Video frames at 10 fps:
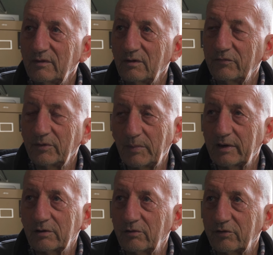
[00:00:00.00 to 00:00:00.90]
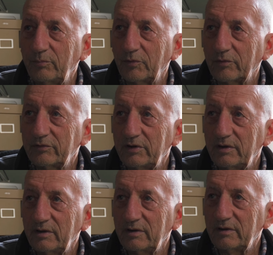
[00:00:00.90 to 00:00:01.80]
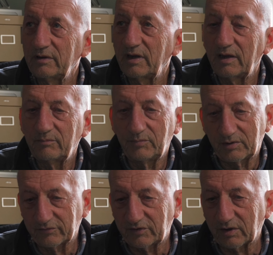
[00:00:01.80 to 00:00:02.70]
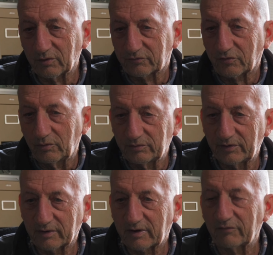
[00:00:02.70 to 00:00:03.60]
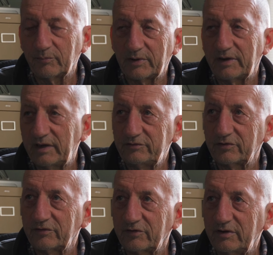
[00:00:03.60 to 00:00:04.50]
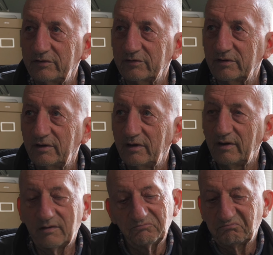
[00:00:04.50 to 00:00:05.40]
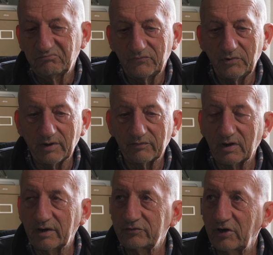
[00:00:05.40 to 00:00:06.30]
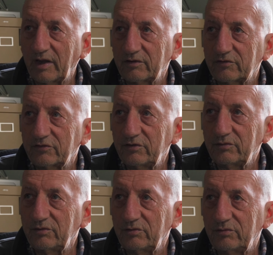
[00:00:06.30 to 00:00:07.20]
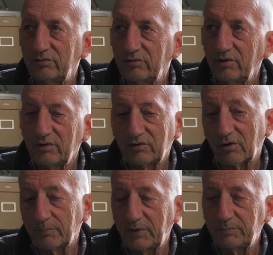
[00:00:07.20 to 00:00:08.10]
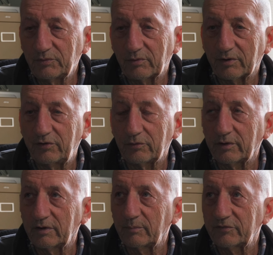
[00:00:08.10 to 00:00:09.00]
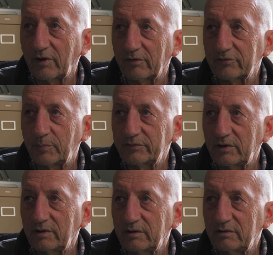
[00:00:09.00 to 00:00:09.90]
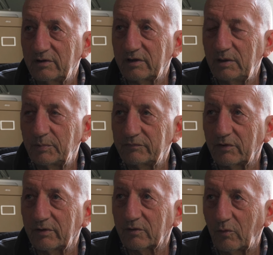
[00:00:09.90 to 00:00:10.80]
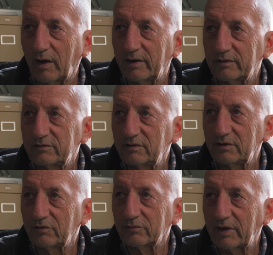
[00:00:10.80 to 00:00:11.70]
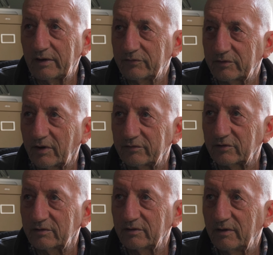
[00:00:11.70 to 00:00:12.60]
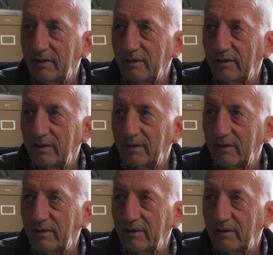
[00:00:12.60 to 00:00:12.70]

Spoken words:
of the medical community, because they control the government agencies, you haven't got a chance. There are people who are curing themselves, but they keep it very quiet and they don't advertise it.